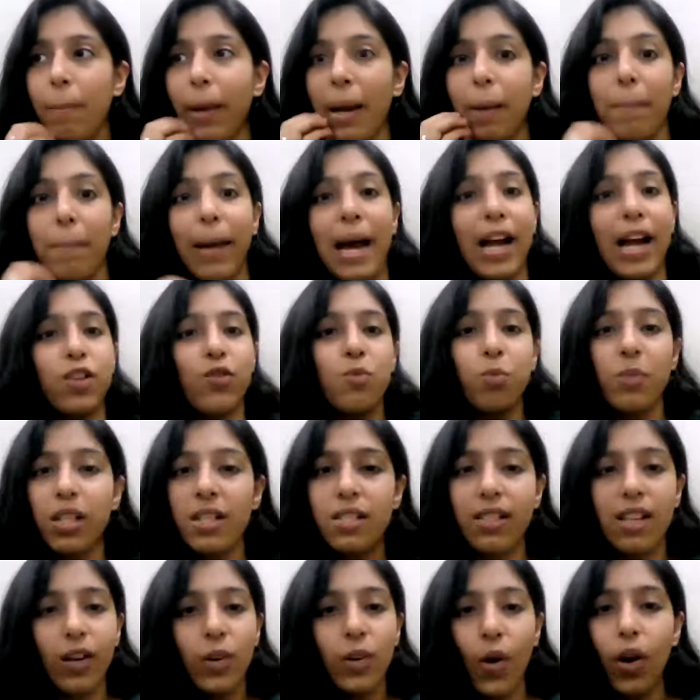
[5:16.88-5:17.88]
my
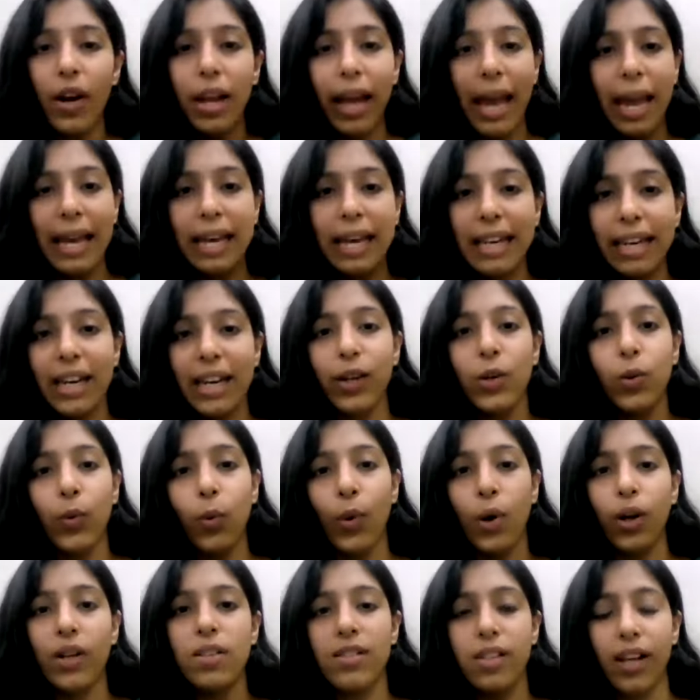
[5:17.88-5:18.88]
batchmates are not agreeing to
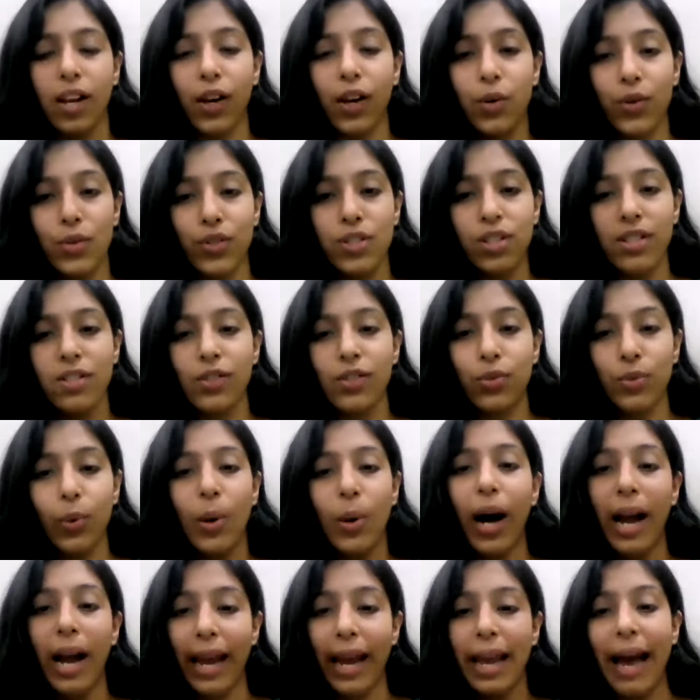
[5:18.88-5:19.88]
what solutions do
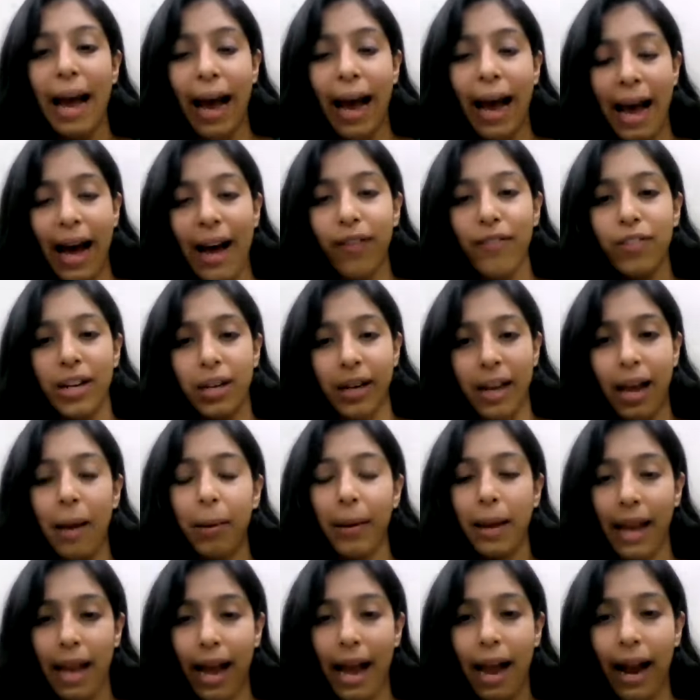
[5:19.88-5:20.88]
I have in
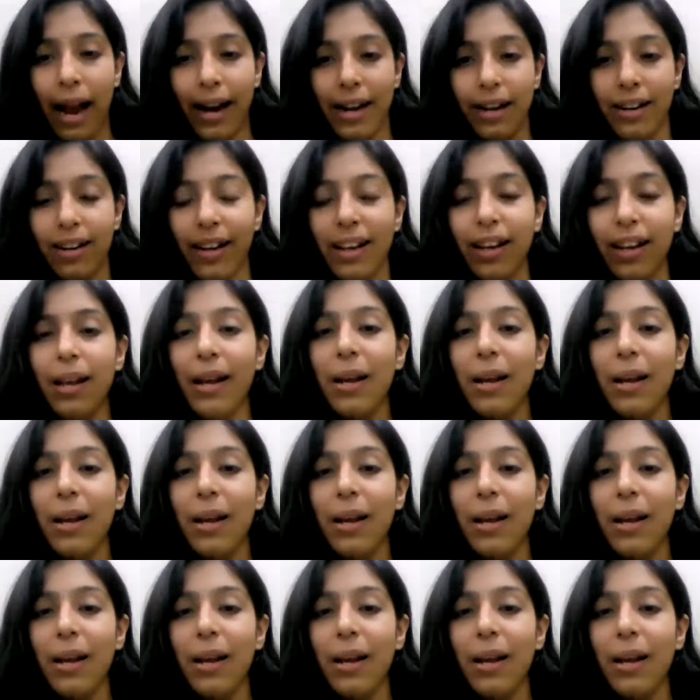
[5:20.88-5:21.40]
my hand.